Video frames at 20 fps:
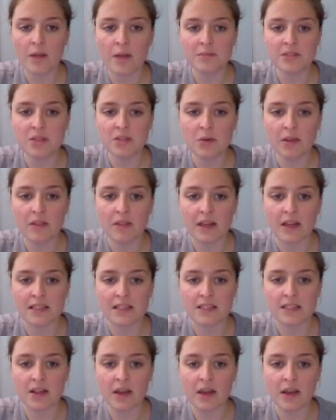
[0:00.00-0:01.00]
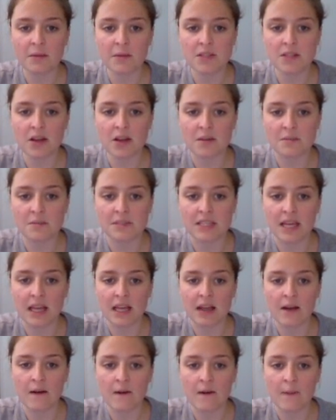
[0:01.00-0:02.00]
doing there is I am
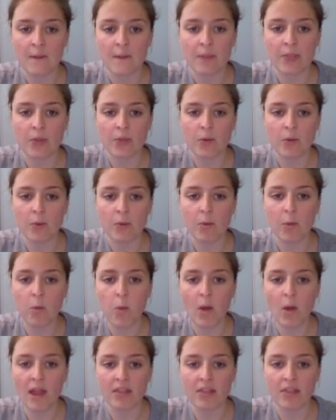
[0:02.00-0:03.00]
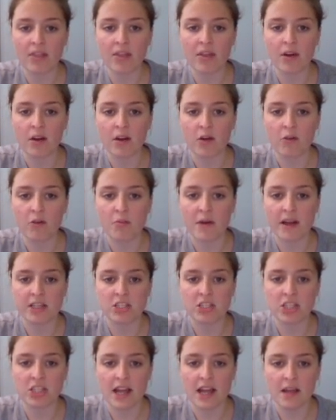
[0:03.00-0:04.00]
timesing the width of my
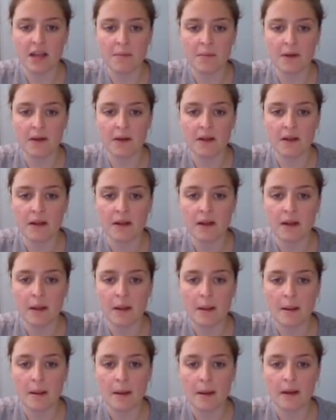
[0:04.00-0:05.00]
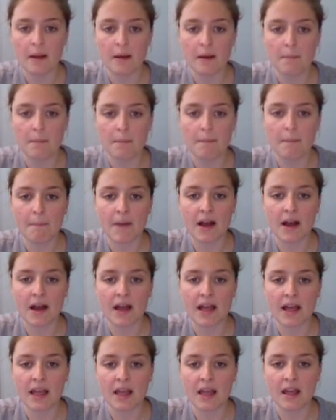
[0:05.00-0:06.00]
shape
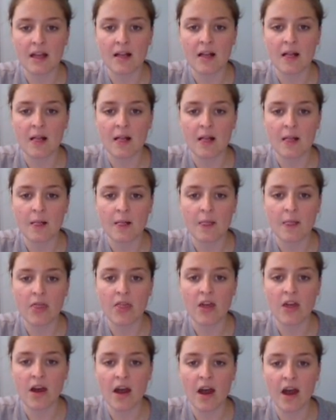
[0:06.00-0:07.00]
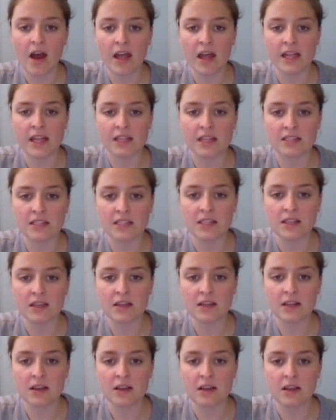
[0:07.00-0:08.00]
by the height
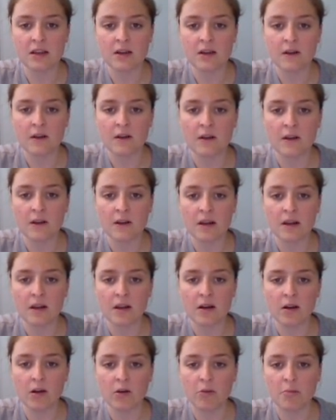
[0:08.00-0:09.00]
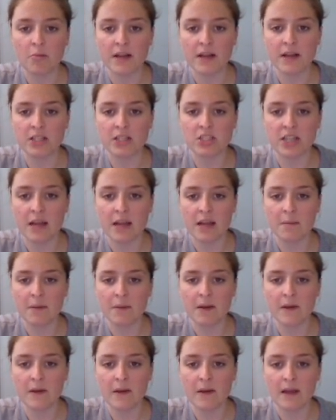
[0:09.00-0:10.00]
of my shape,
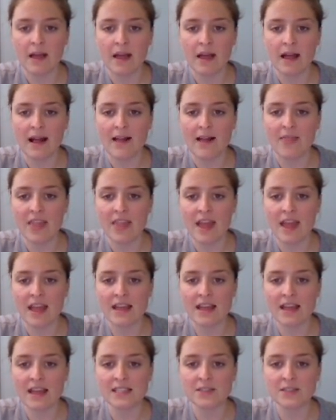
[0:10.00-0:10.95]
and that is